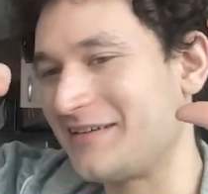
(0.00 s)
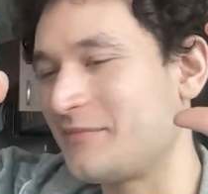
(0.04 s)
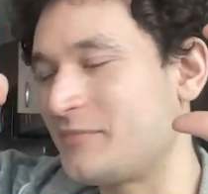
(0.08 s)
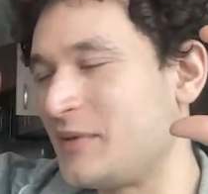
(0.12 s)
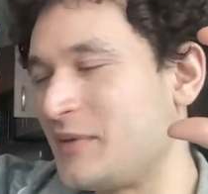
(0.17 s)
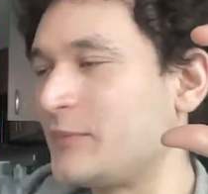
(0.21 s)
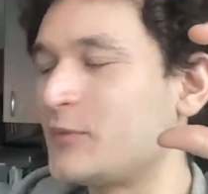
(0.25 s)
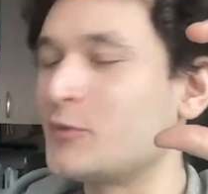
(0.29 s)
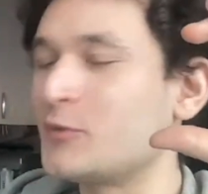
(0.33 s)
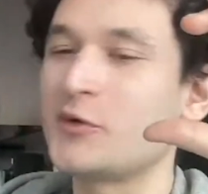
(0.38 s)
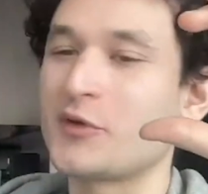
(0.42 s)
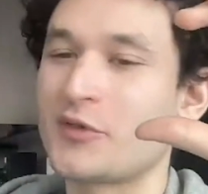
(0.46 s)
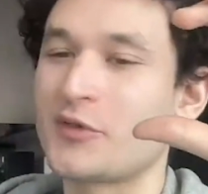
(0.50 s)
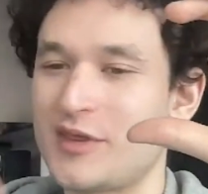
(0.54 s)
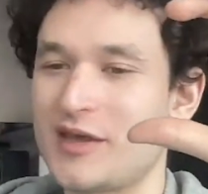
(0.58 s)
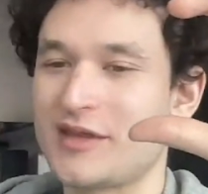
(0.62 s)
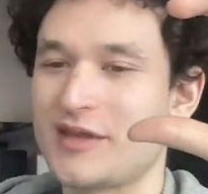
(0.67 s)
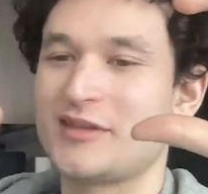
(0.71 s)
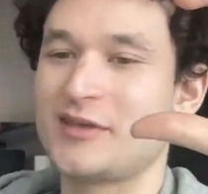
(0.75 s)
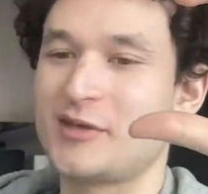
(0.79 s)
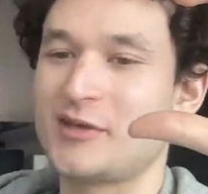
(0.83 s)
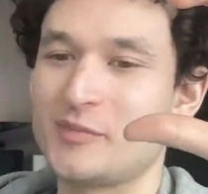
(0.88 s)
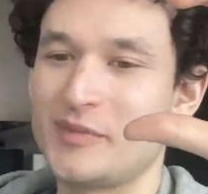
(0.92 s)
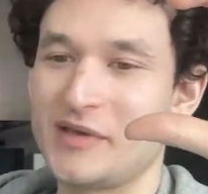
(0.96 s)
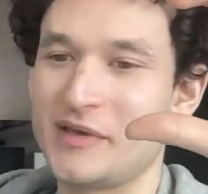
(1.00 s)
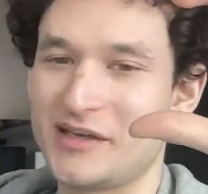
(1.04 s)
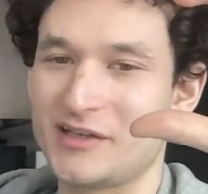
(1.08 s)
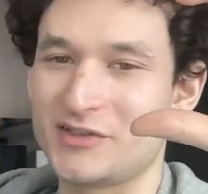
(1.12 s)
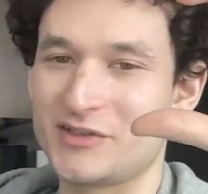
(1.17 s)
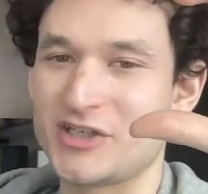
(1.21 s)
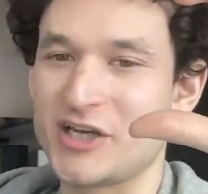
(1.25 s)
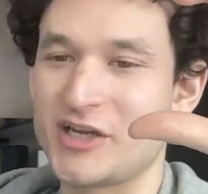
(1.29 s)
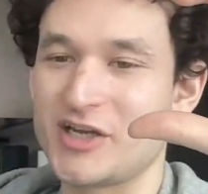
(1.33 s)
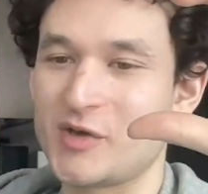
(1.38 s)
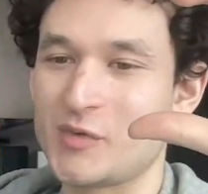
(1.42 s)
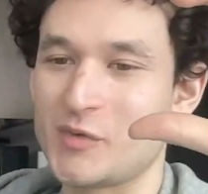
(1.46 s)
people will think that you're being
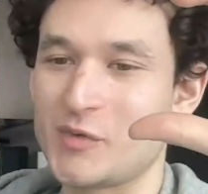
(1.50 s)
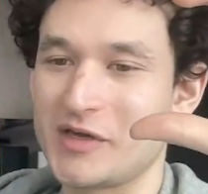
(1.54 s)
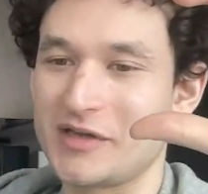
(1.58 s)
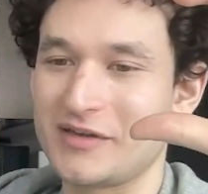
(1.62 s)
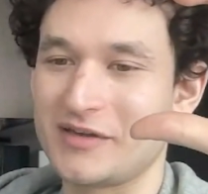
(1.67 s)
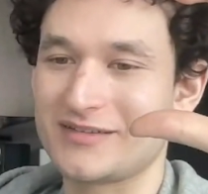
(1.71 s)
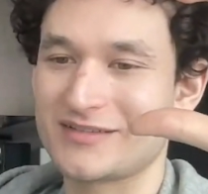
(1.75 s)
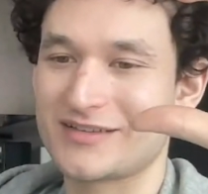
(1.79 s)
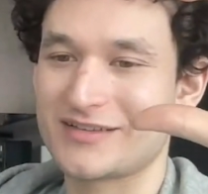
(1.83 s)
genuine,